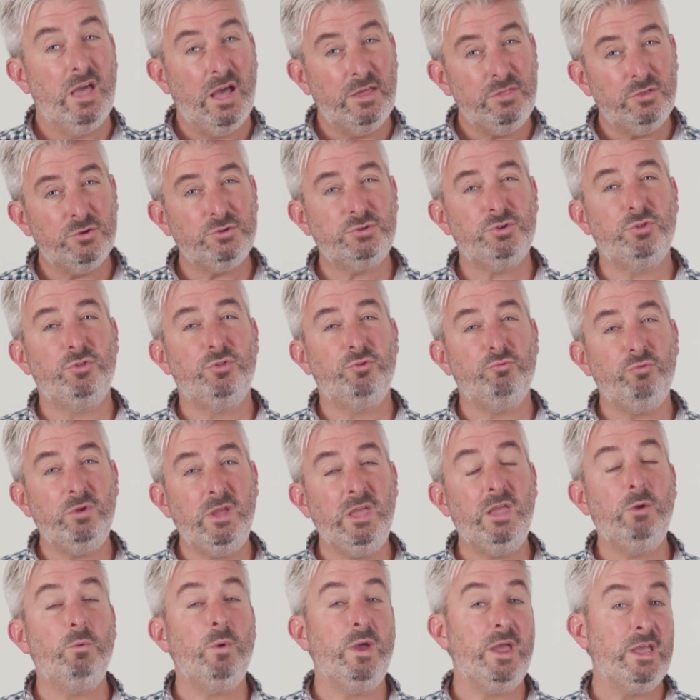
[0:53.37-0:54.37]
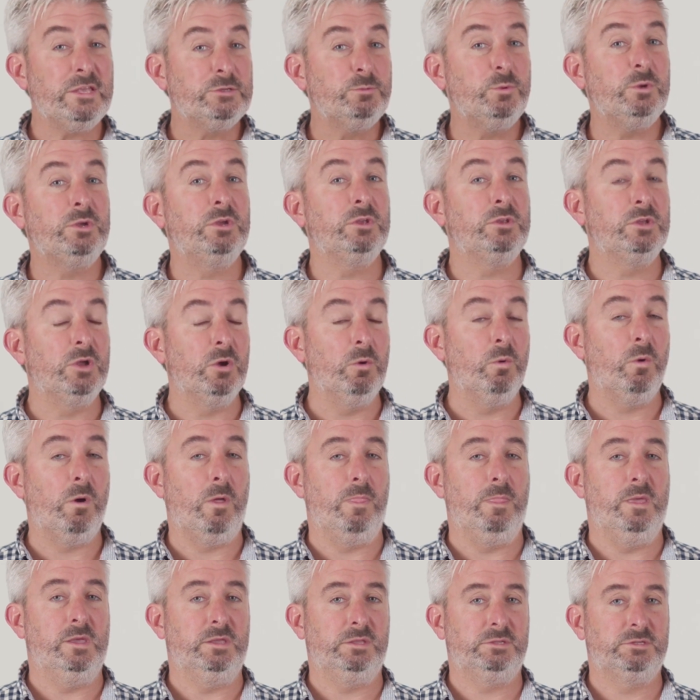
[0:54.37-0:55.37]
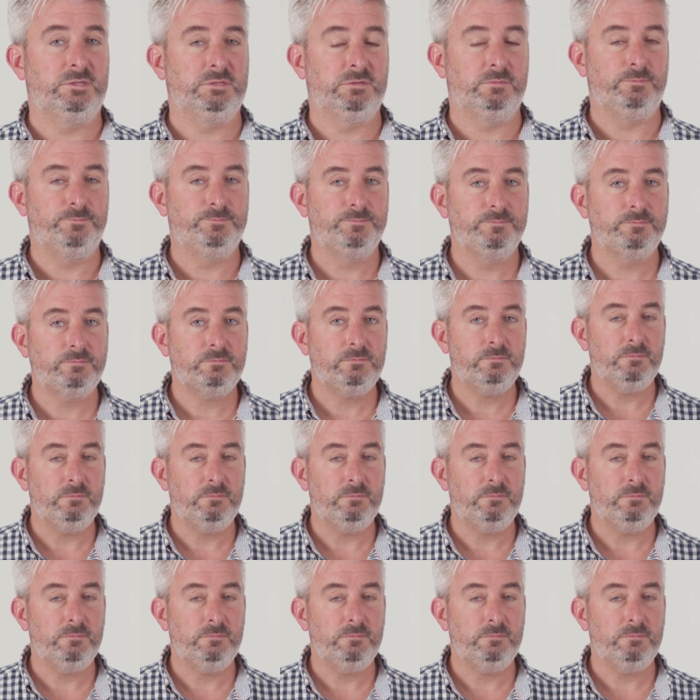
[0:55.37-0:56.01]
And there's three ways we could go on this.